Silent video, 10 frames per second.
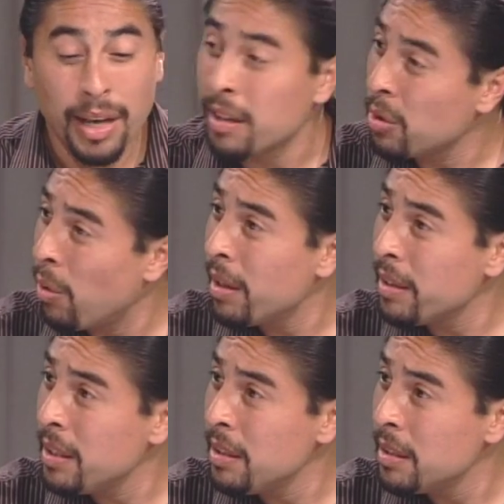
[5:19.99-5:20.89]
air
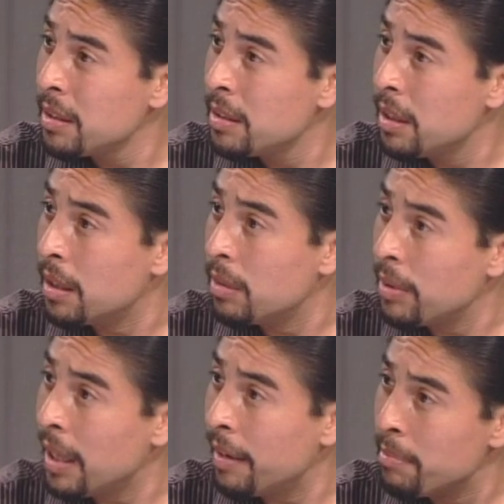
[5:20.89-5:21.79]
quality
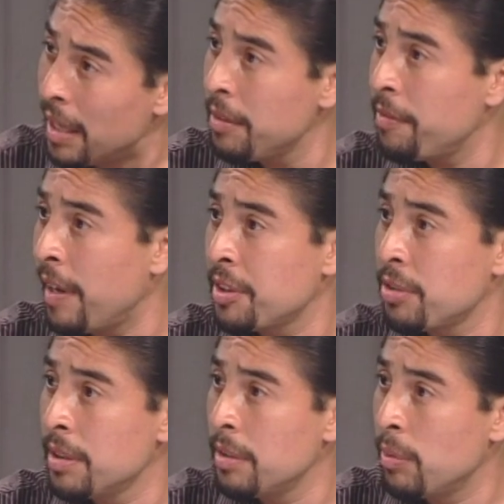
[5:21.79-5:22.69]
we have
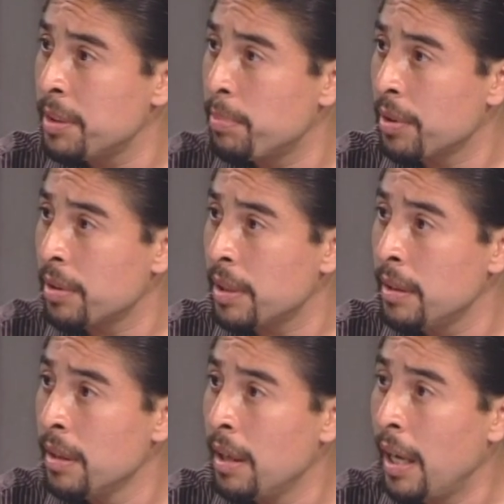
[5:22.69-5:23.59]
manufacturing in West
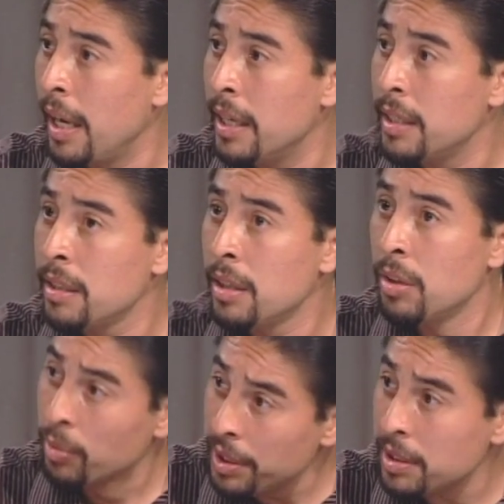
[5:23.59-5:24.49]
Berkeley, and
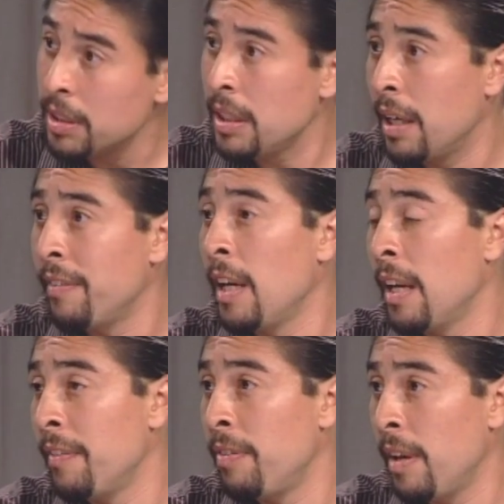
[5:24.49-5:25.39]
recently I
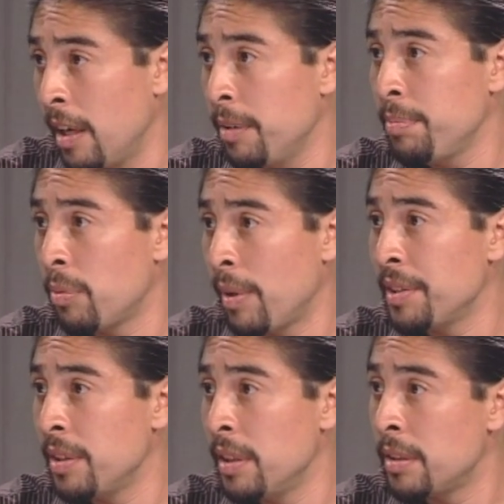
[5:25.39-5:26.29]
have helped the
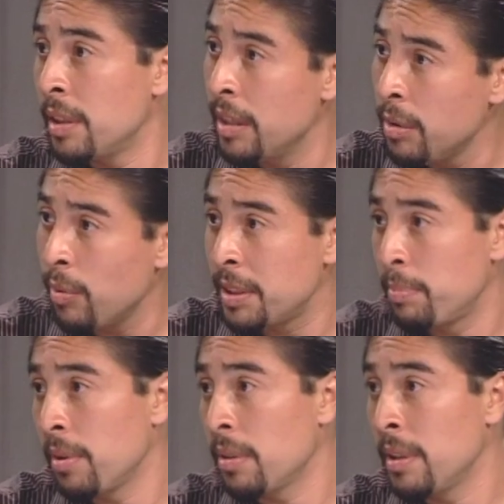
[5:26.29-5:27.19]
residents in
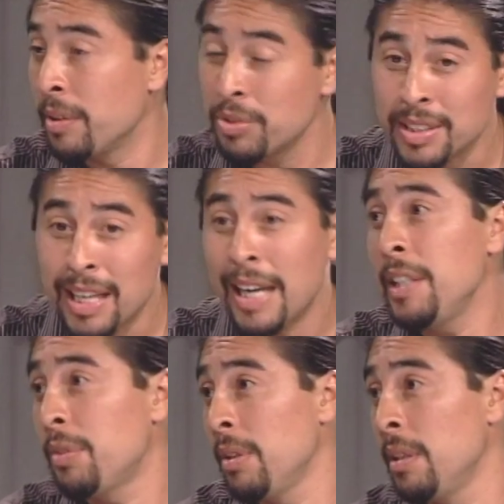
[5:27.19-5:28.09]
West Berkeley. There was
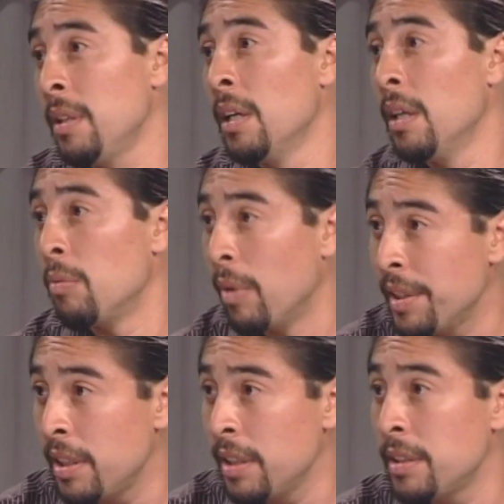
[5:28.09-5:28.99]
93
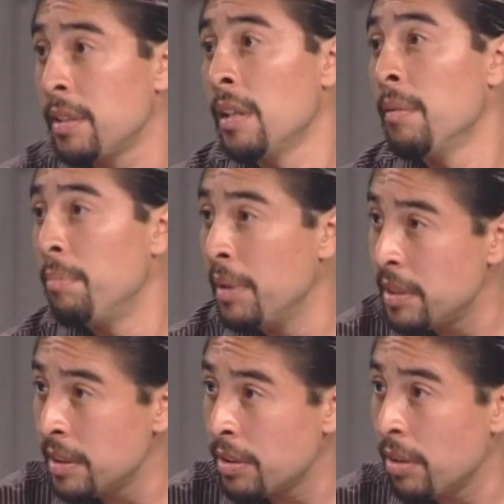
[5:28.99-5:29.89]
residents,
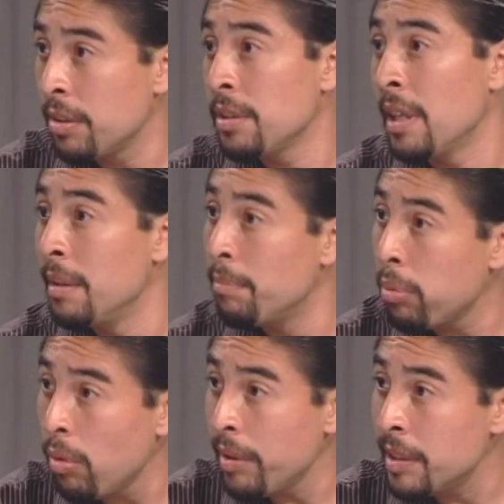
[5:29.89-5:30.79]
business owners, and
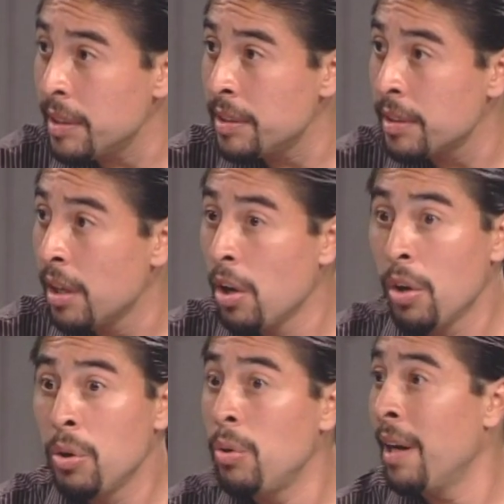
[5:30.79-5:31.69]
employees
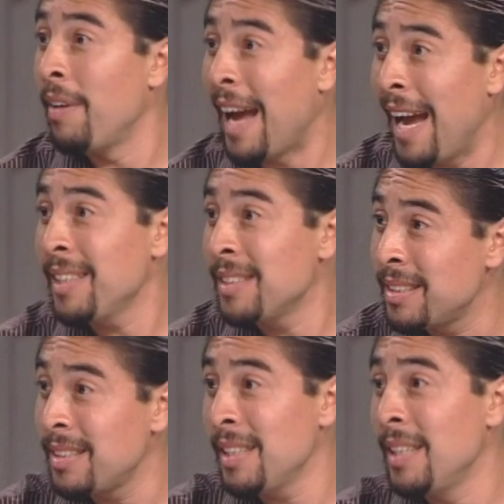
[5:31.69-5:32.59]
who have asked the
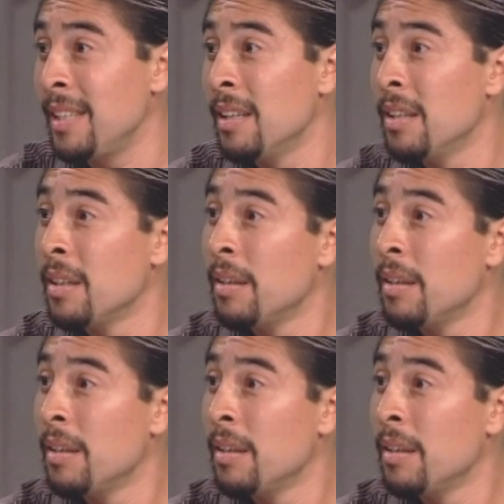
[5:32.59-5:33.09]
city